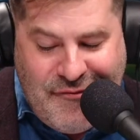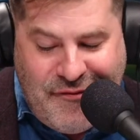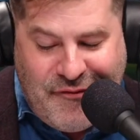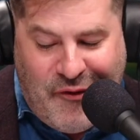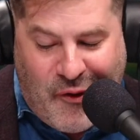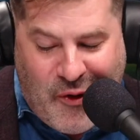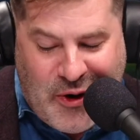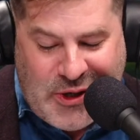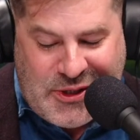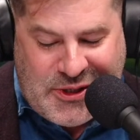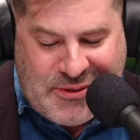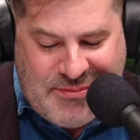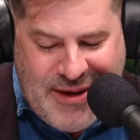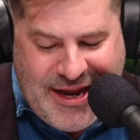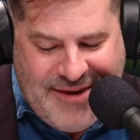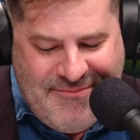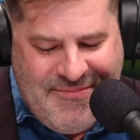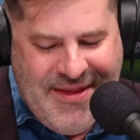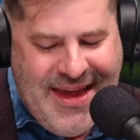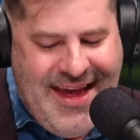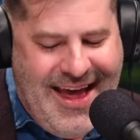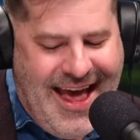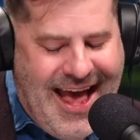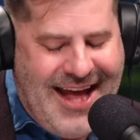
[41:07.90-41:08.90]

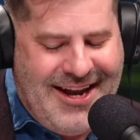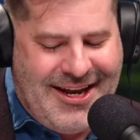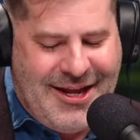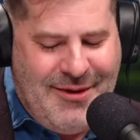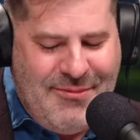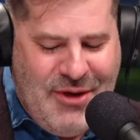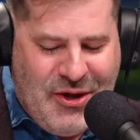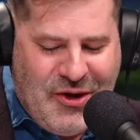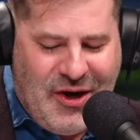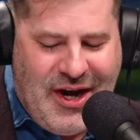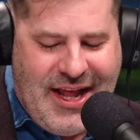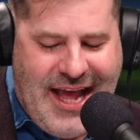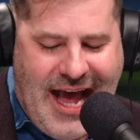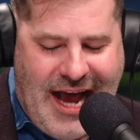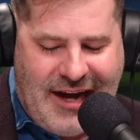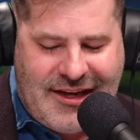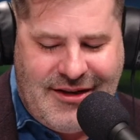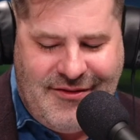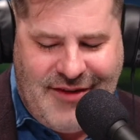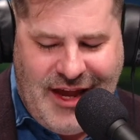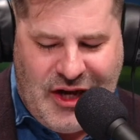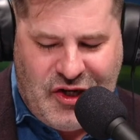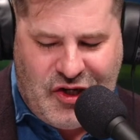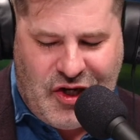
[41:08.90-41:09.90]
enforcement, and community
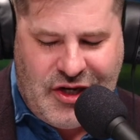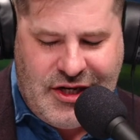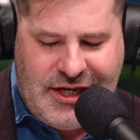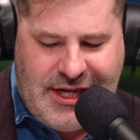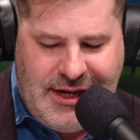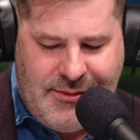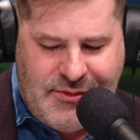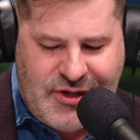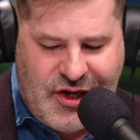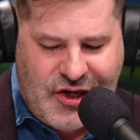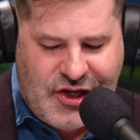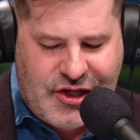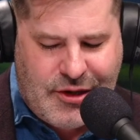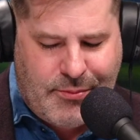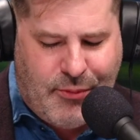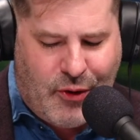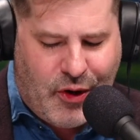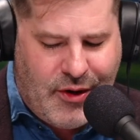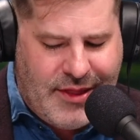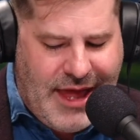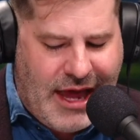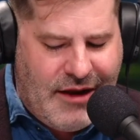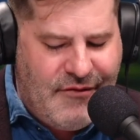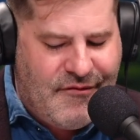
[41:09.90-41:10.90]
activation teams in
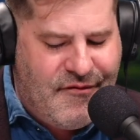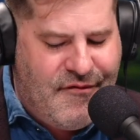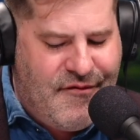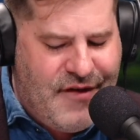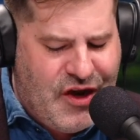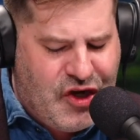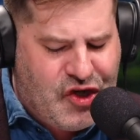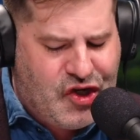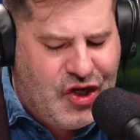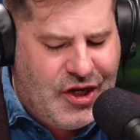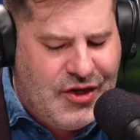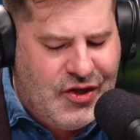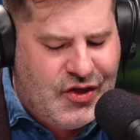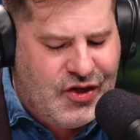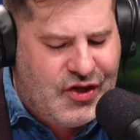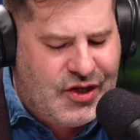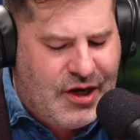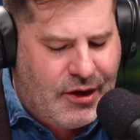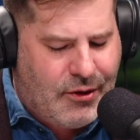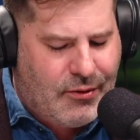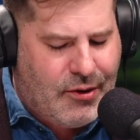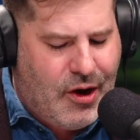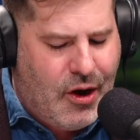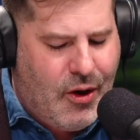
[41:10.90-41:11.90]
support of that Vision
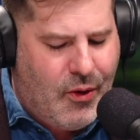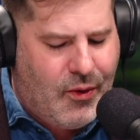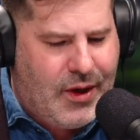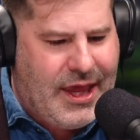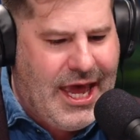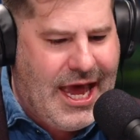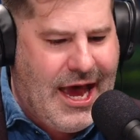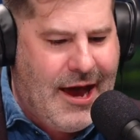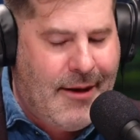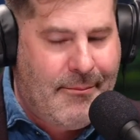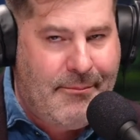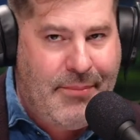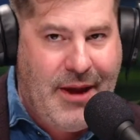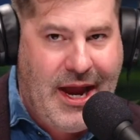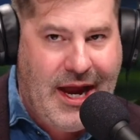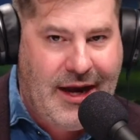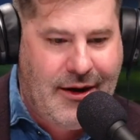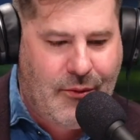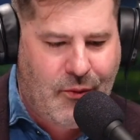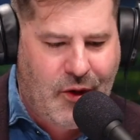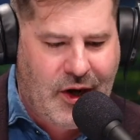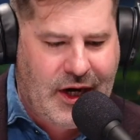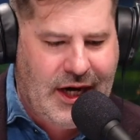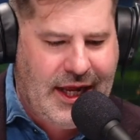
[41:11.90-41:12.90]
Zero
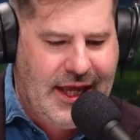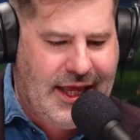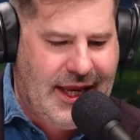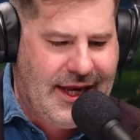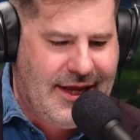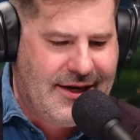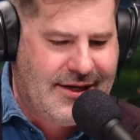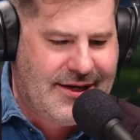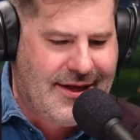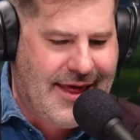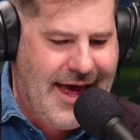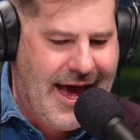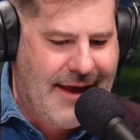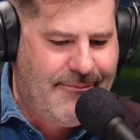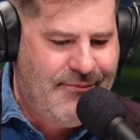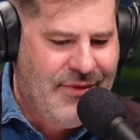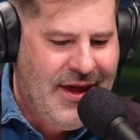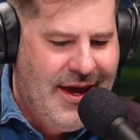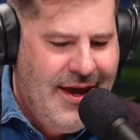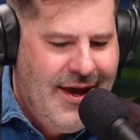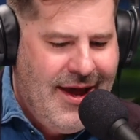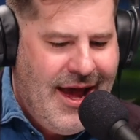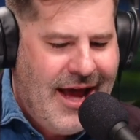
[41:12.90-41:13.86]
campaign. And we're going to get into that.